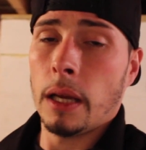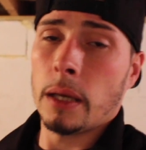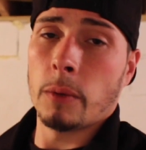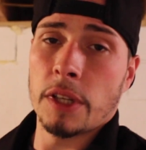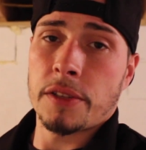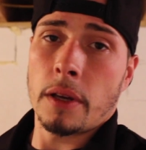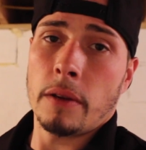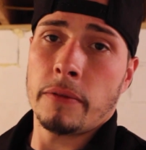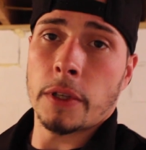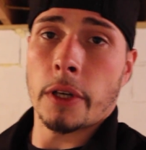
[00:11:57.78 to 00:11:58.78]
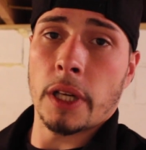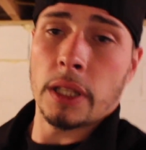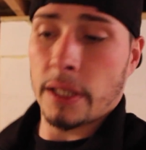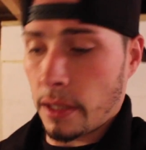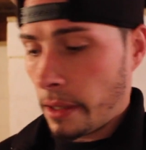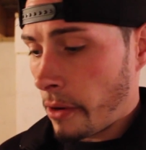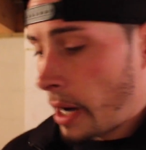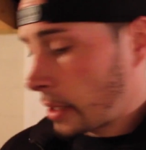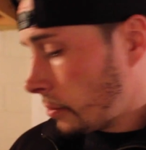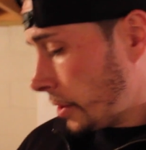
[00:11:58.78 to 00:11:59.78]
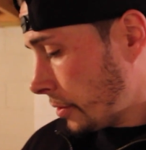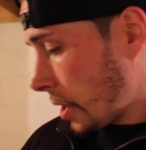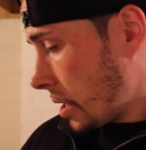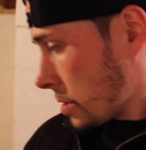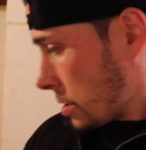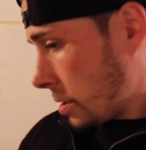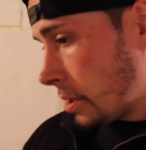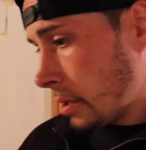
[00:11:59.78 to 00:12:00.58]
anyways, I figured I'd like to interact with you guys.